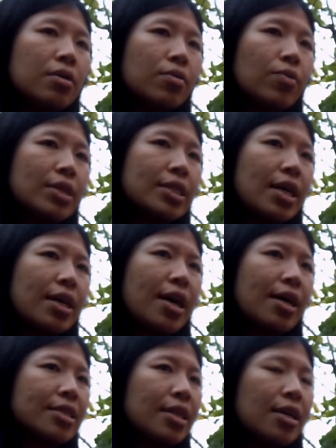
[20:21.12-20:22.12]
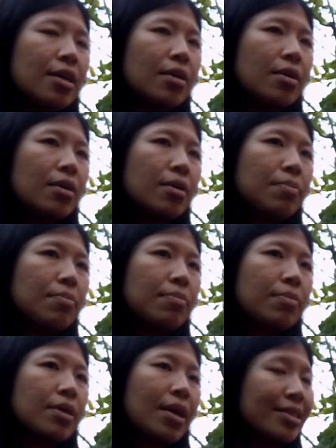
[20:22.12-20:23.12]

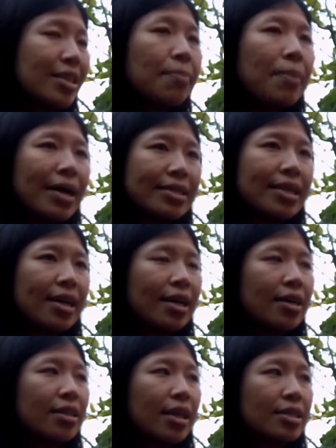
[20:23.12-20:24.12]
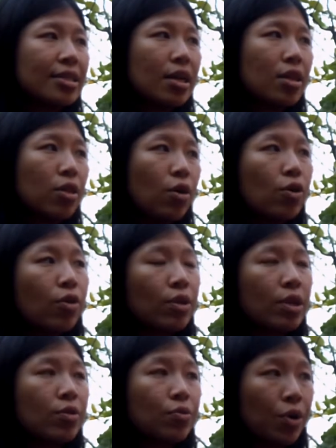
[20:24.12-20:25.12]
Casa Masa. That's a
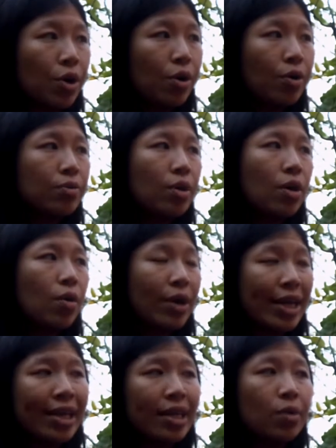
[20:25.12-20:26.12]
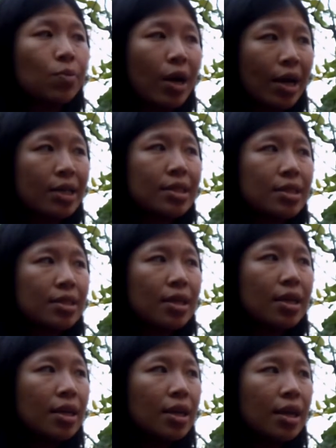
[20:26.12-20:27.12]
locally grown organic rice
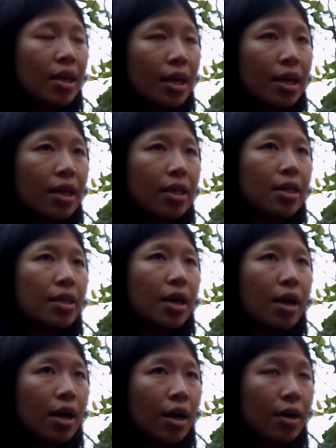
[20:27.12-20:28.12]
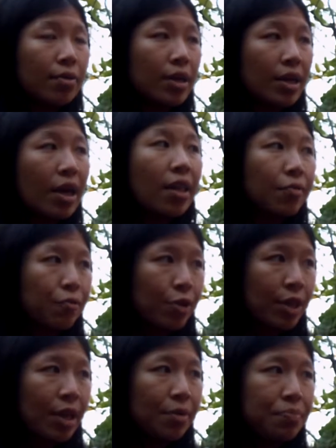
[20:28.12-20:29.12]
in
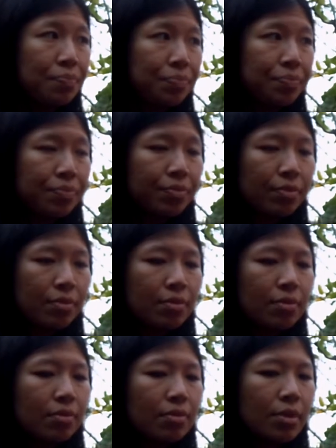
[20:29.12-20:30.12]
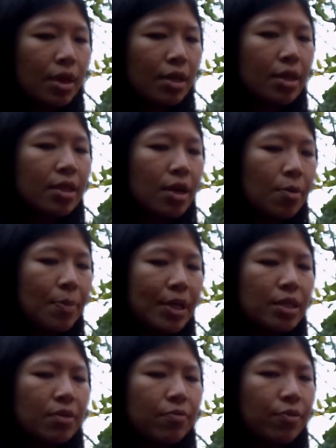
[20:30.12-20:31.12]
California. I think they're
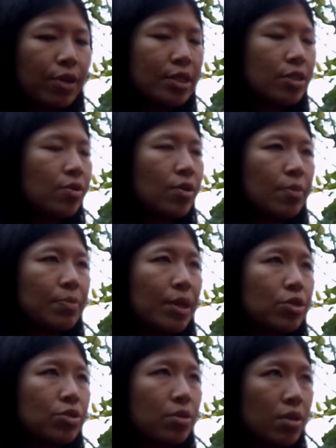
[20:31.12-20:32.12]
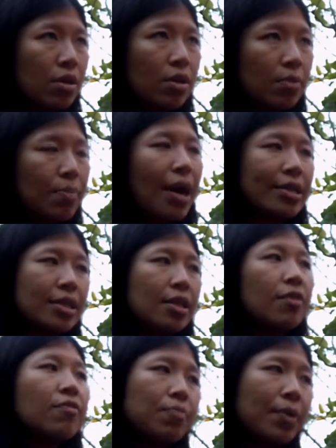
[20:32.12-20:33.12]
based in Fresno. I'm not
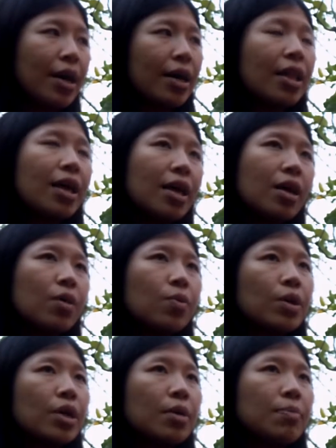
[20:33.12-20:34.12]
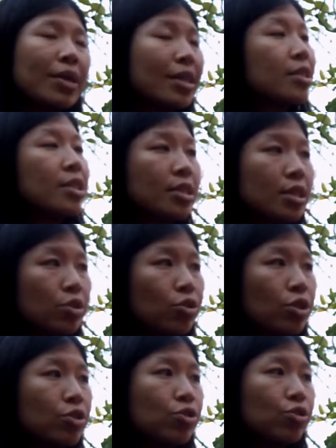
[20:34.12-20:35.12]
positive, but we made the
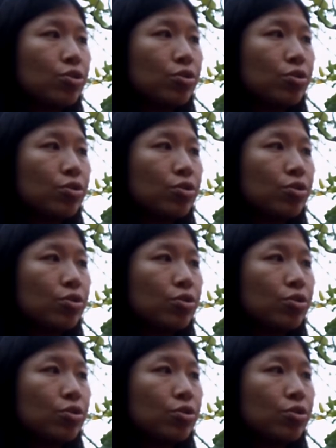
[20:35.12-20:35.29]
decision to